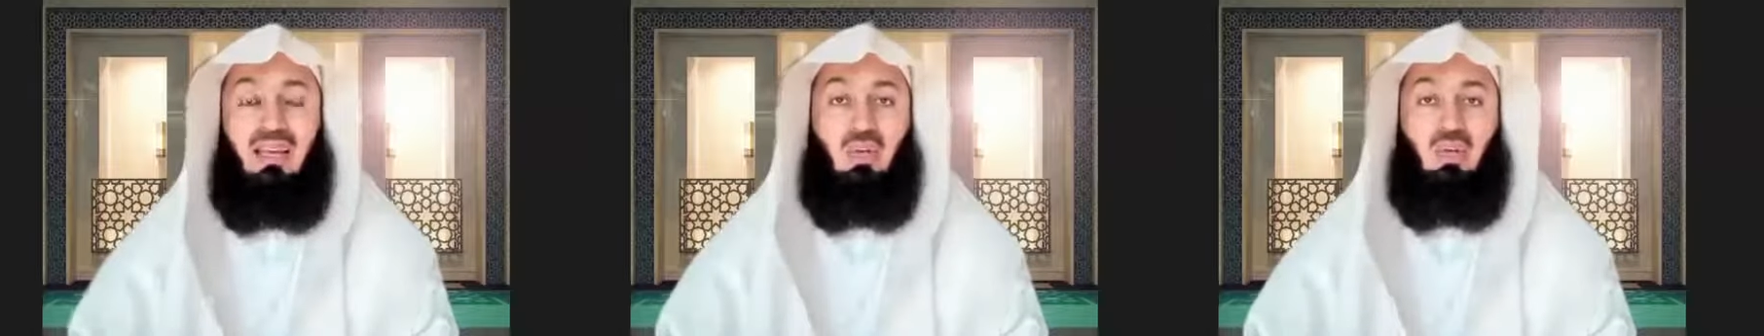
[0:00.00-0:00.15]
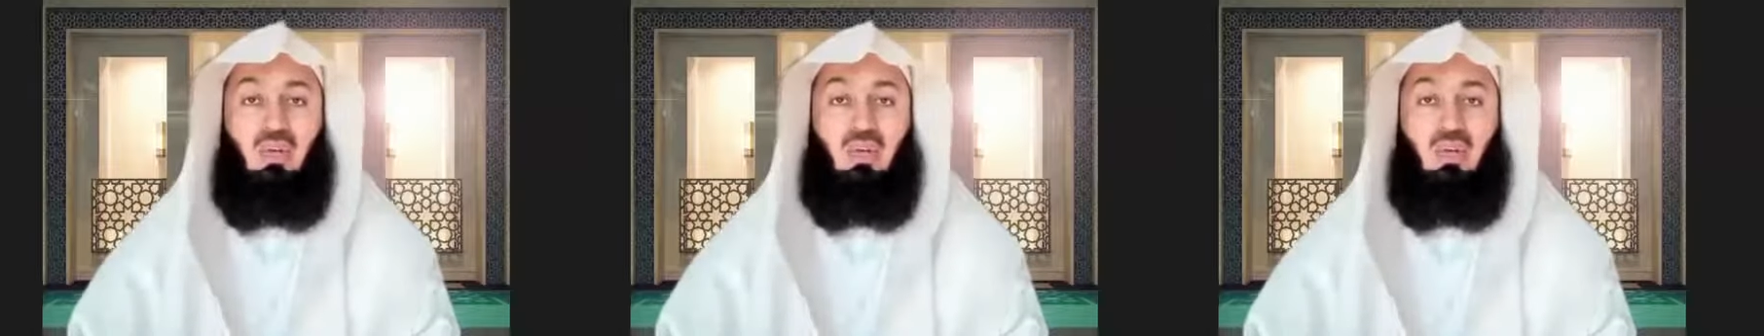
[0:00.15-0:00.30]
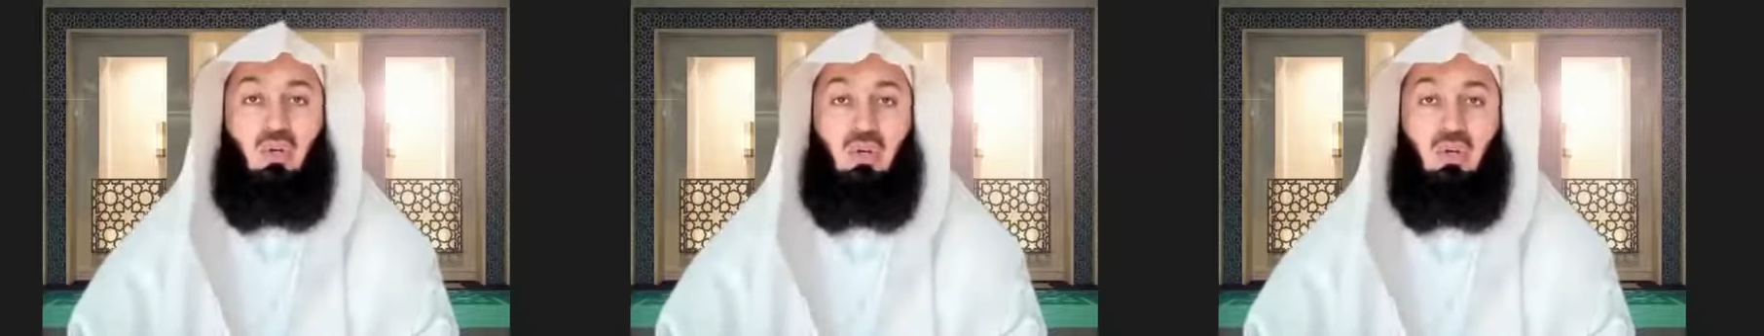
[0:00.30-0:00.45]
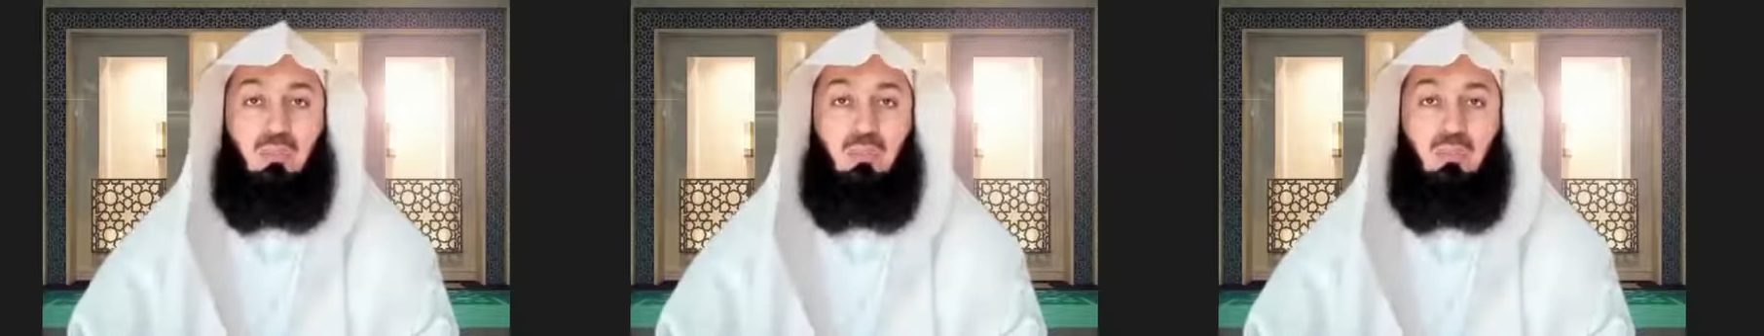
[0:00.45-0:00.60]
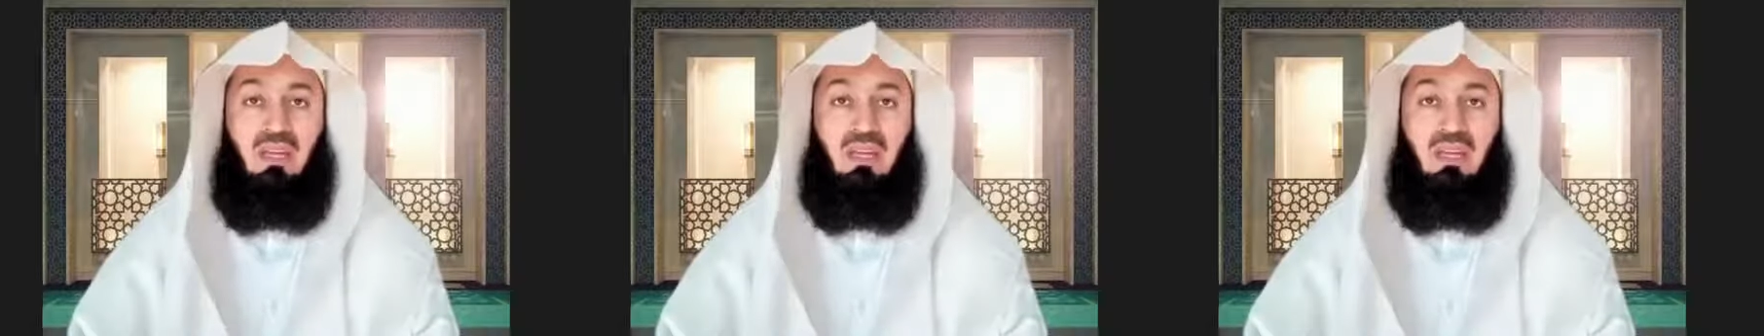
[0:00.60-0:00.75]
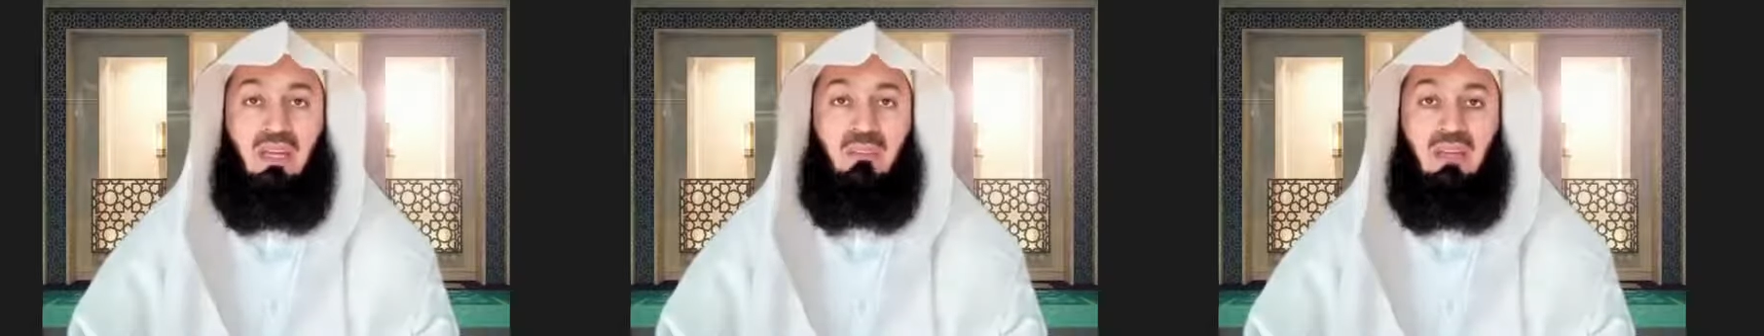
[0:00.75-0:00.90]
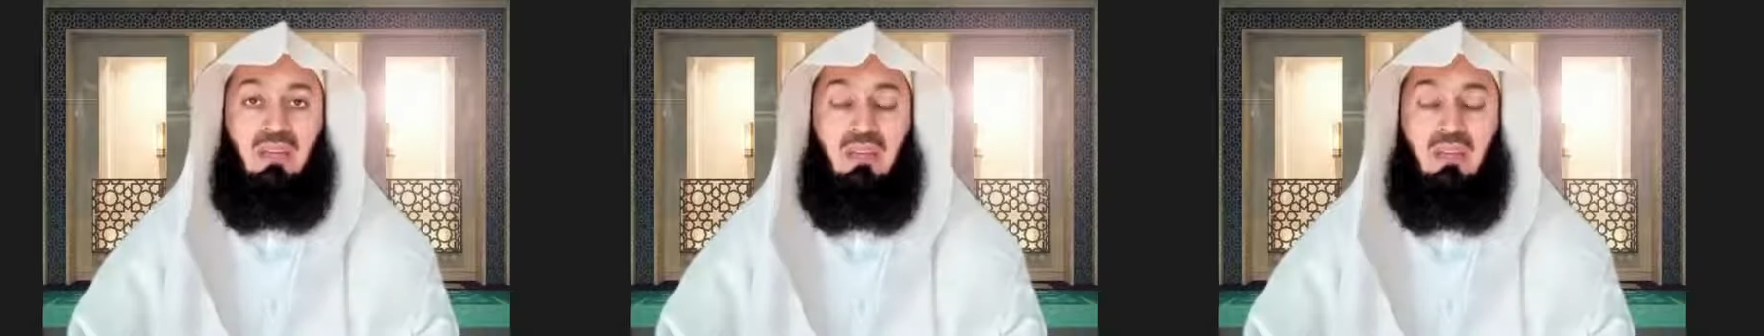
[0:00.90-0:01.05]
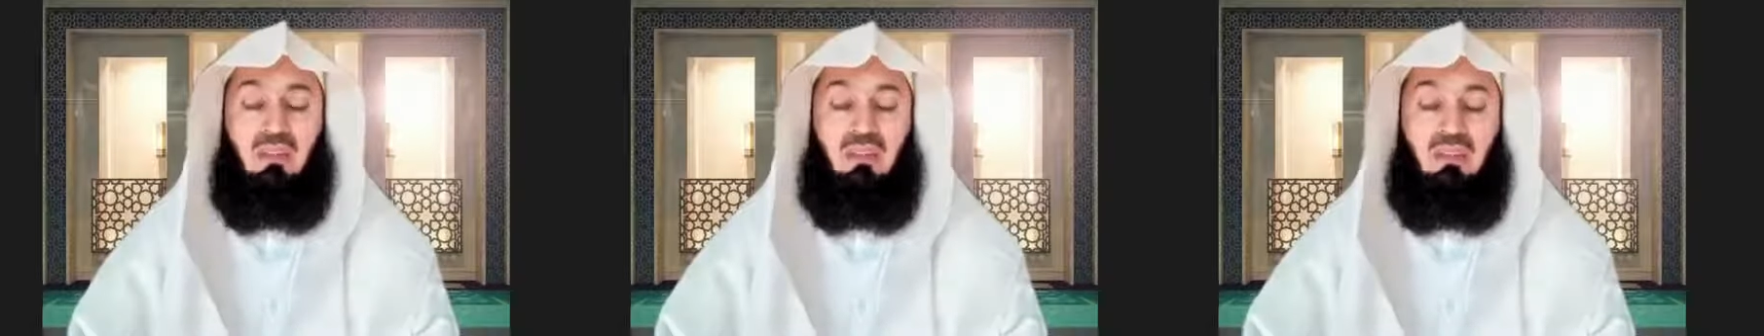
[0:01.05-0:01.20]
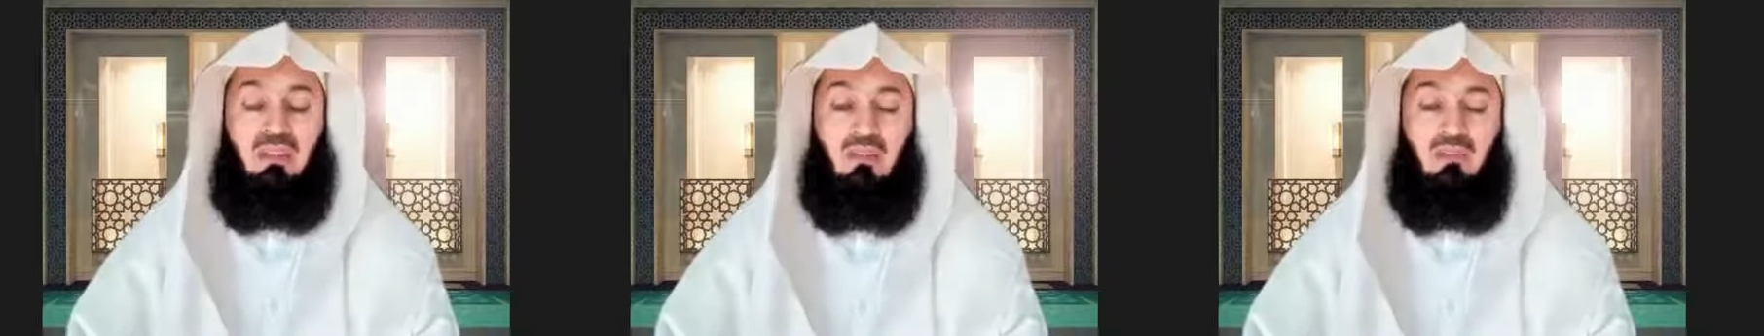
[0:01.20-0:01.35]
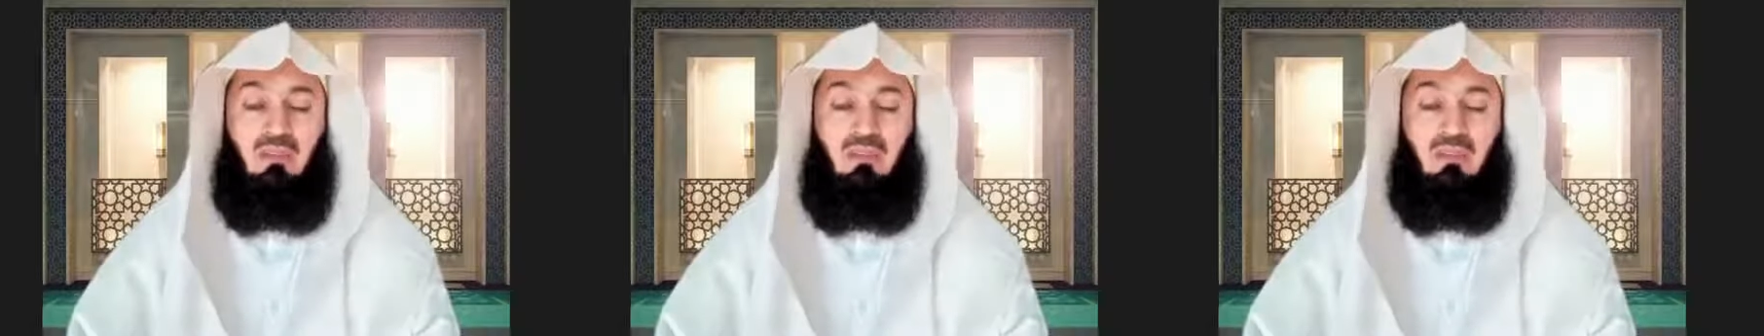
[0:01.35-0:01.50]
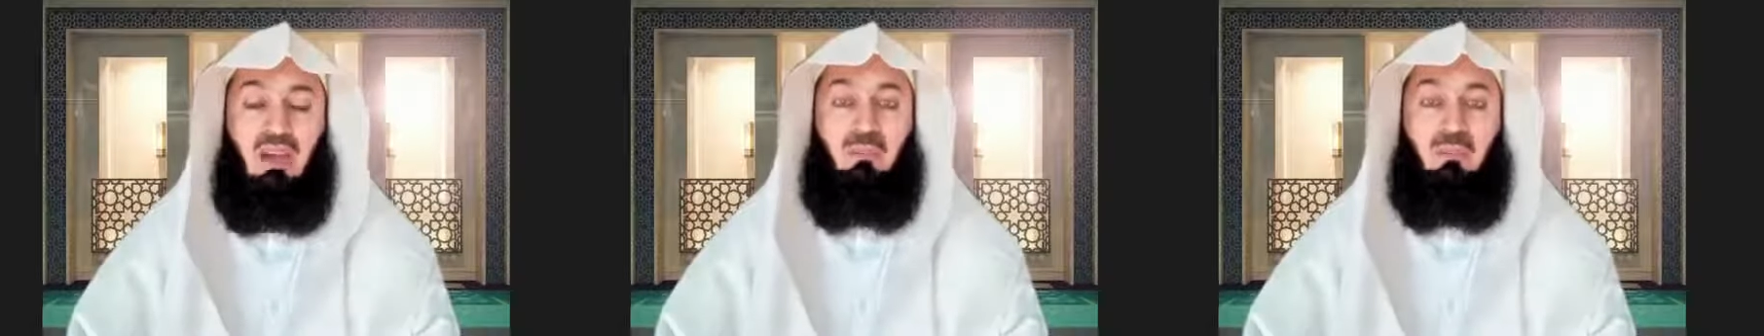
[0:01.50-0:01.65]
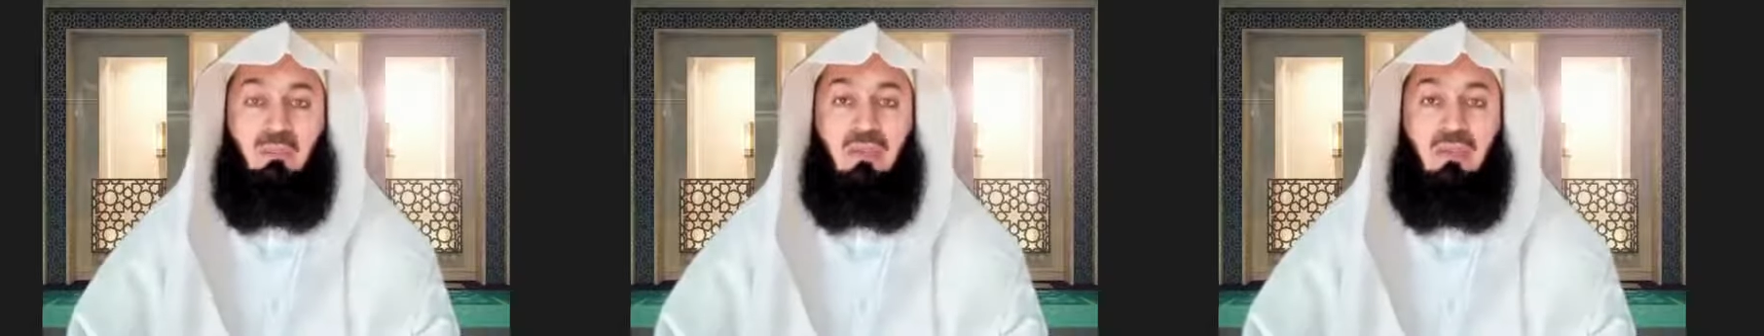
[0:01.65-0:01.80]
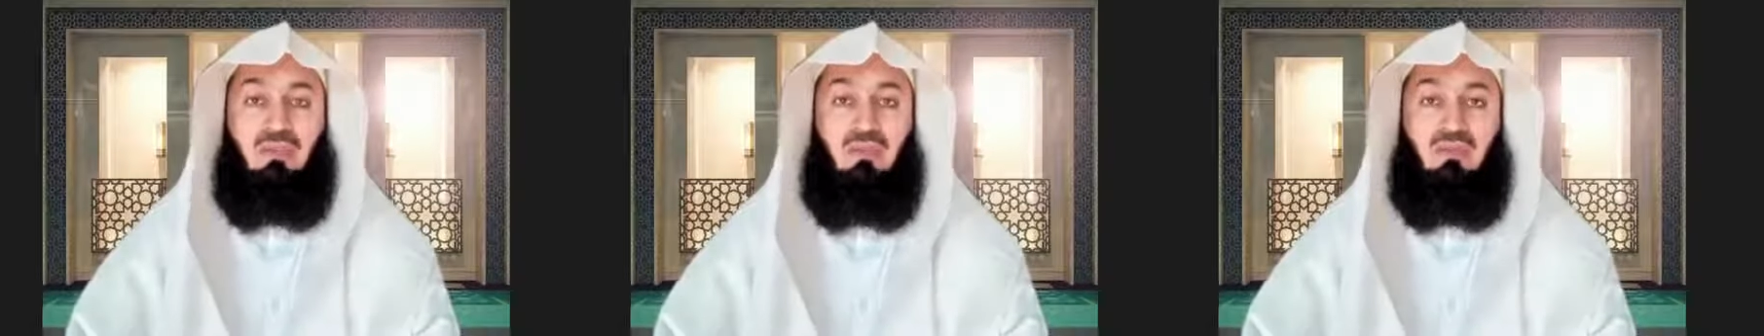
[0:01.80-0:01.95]
should be the
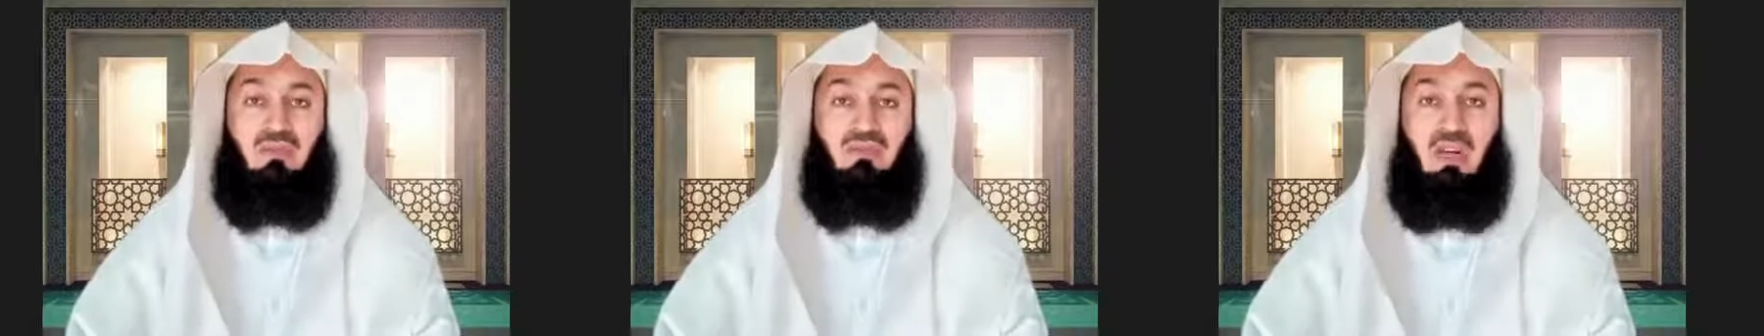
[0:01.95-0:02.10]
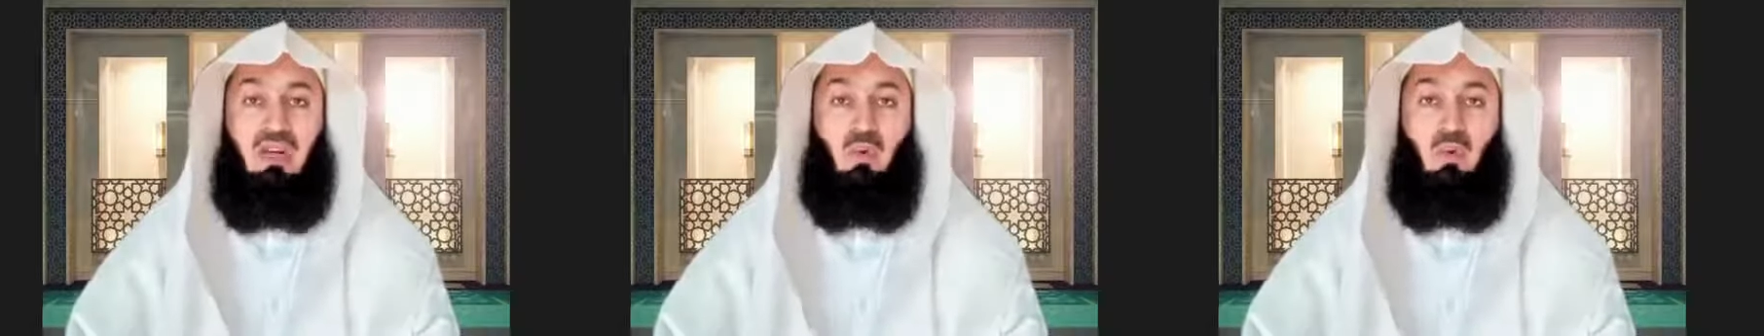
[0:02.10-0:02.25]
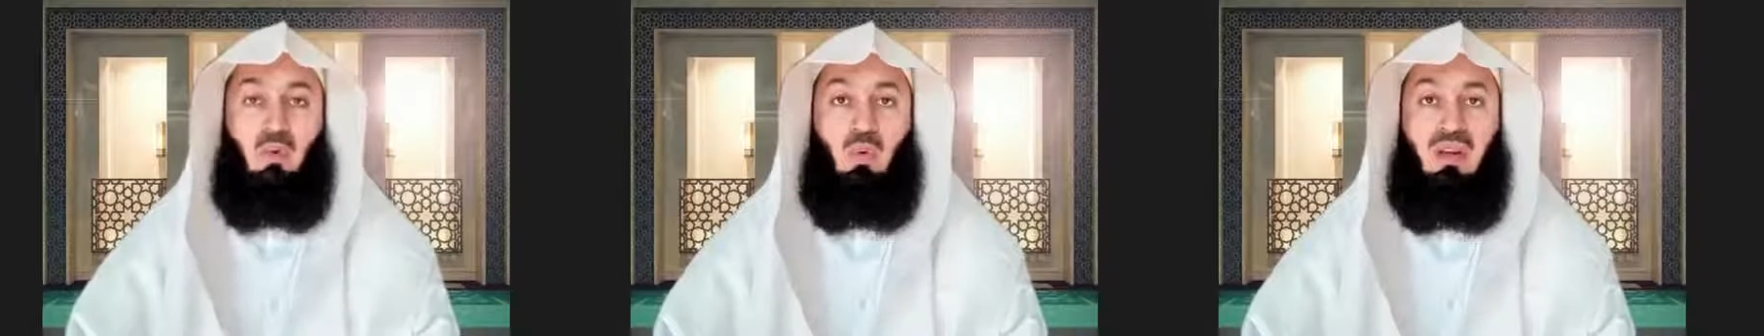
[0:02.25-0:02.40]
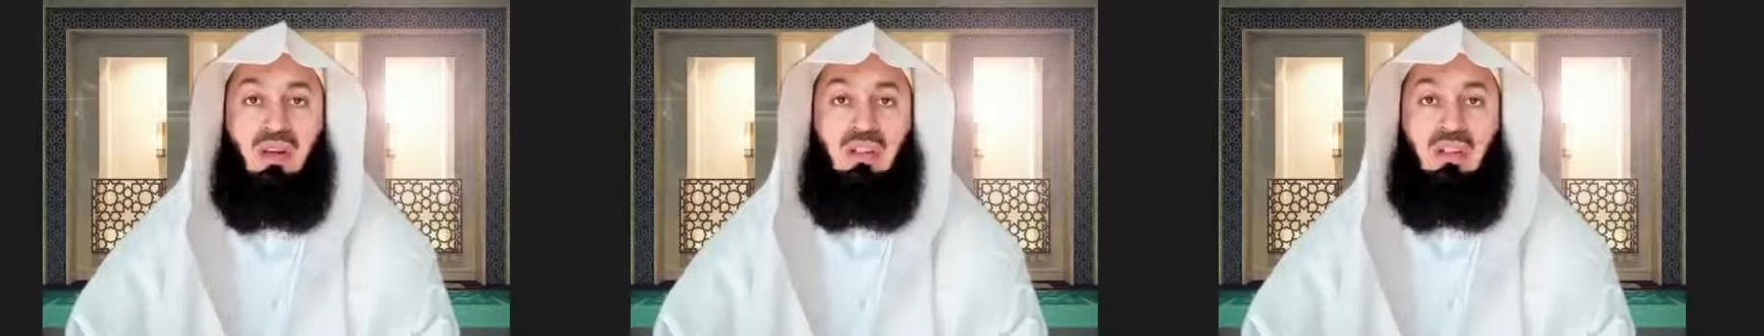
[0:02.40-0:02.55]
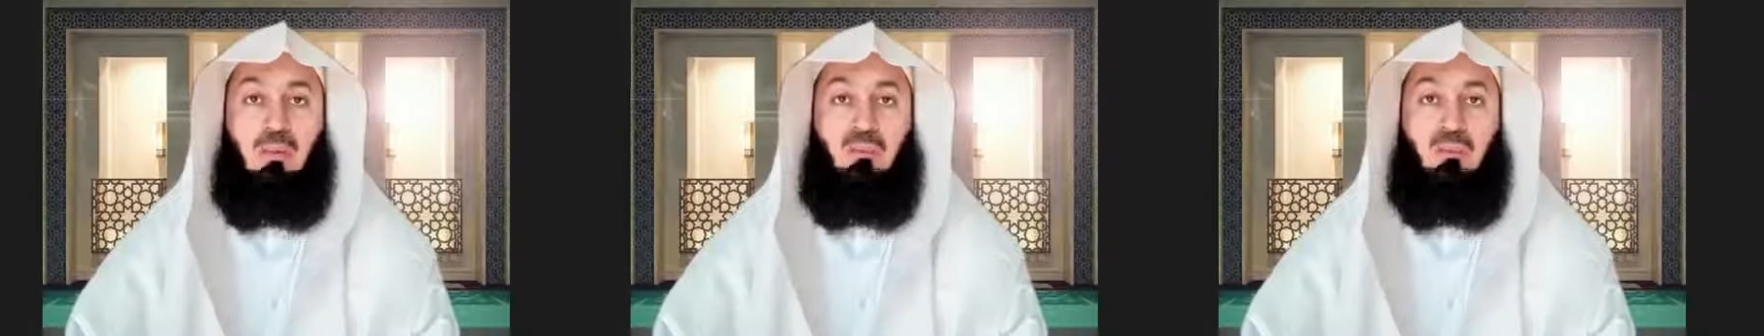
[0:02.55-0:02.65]
development of taqwa,